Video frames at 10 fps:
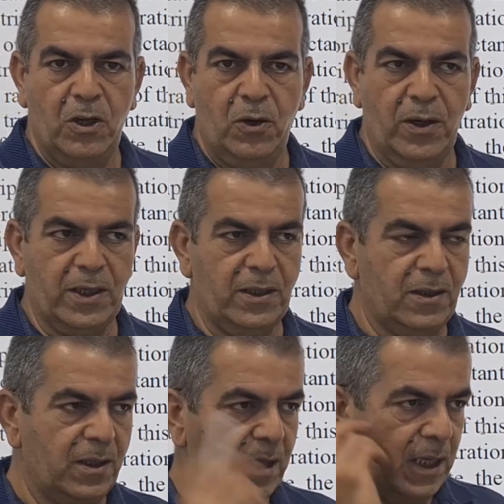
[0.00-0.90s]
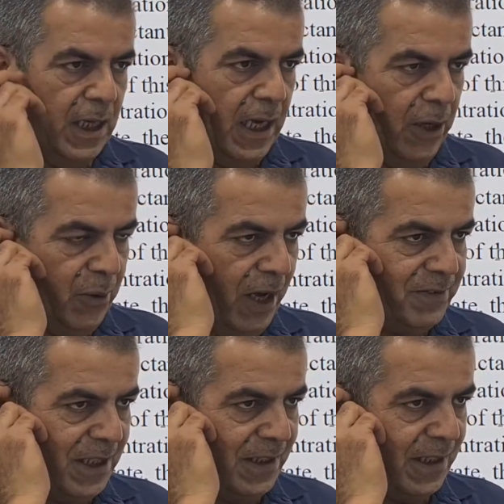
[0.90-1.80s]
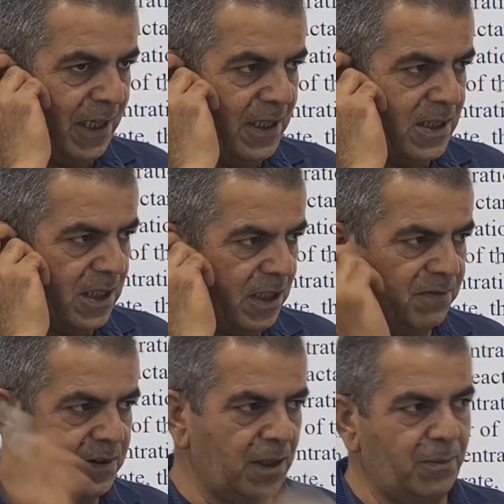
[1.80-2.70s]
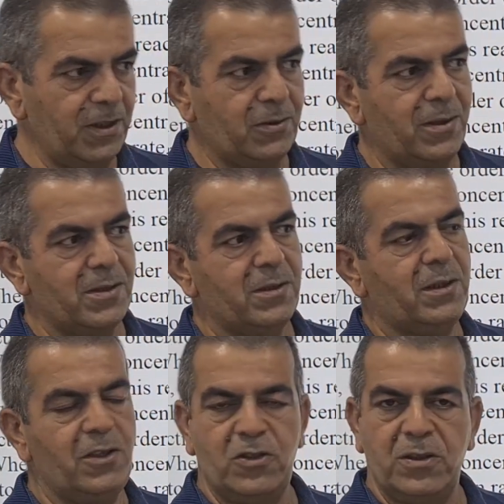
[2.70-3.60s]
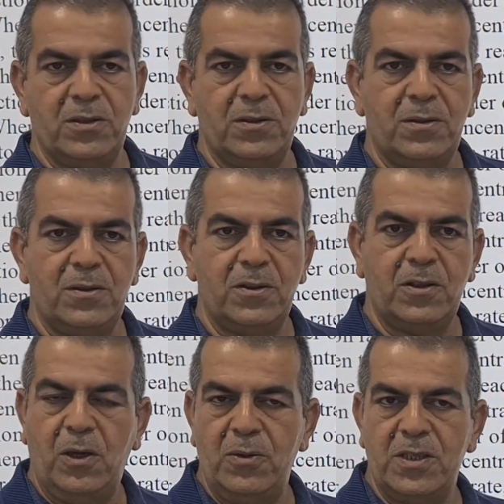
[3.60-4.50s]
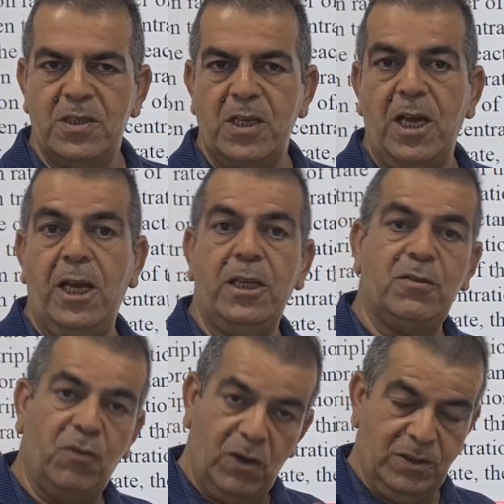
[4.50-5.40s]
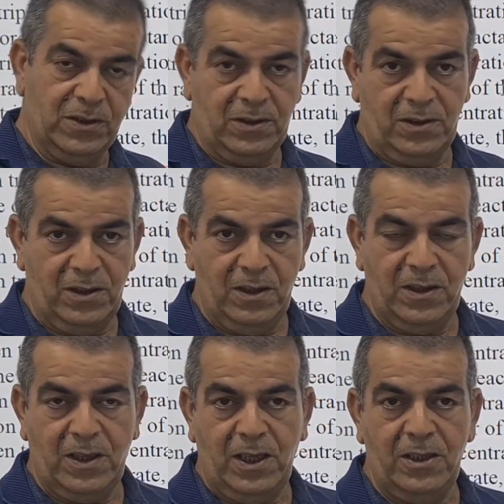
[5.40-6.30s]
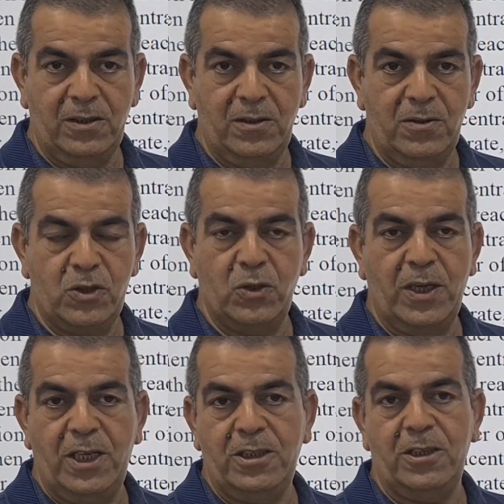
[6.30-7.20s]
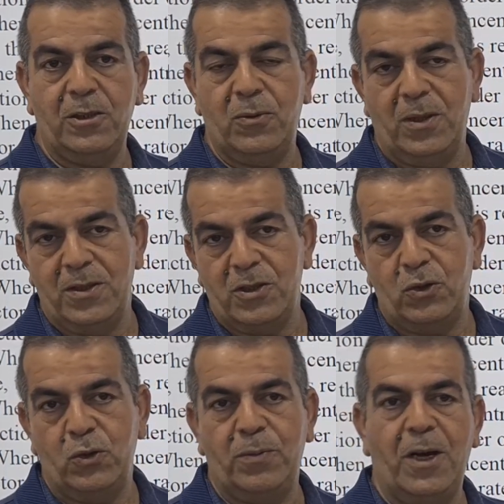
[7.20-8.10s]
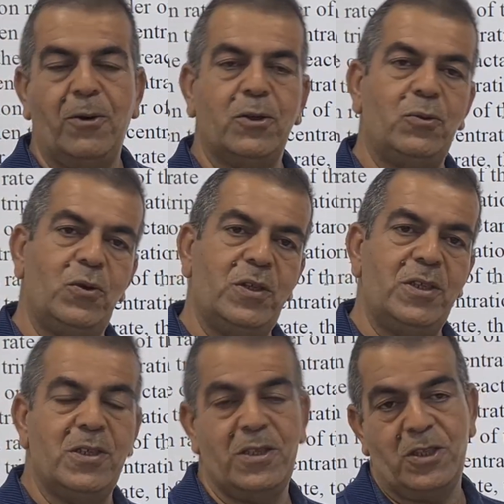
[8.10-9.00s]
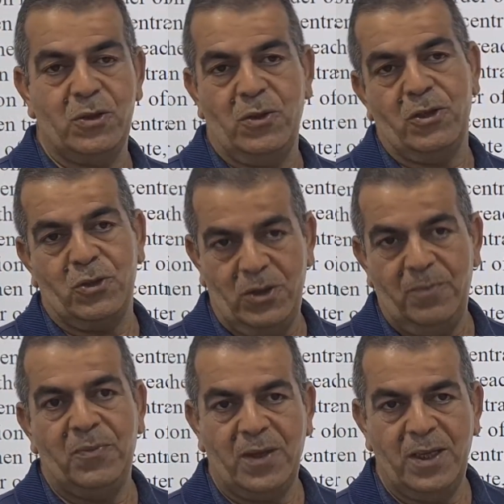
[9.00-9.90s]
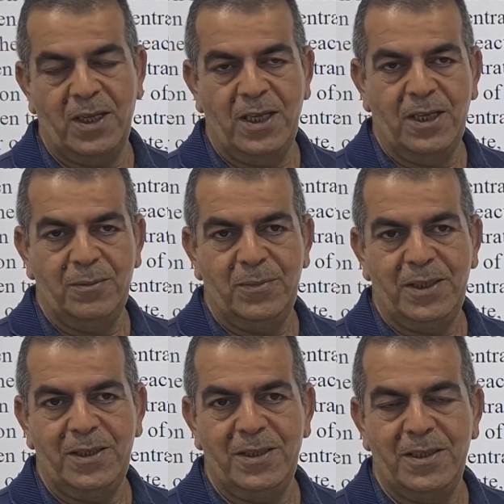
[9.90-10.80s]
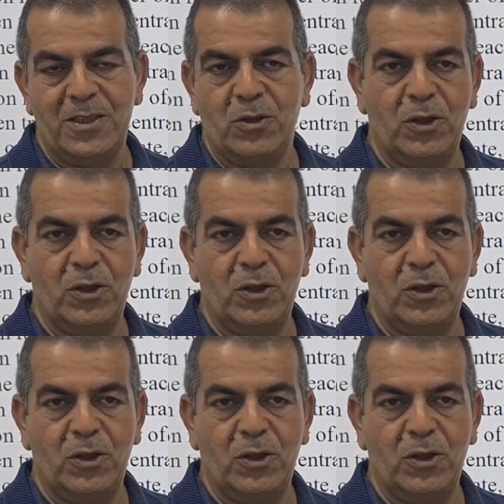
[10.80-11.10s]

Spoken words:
Okay, we have another case. If doubling concentration causes 8-folding the rate, so 8 equals 2 power to 3. This also means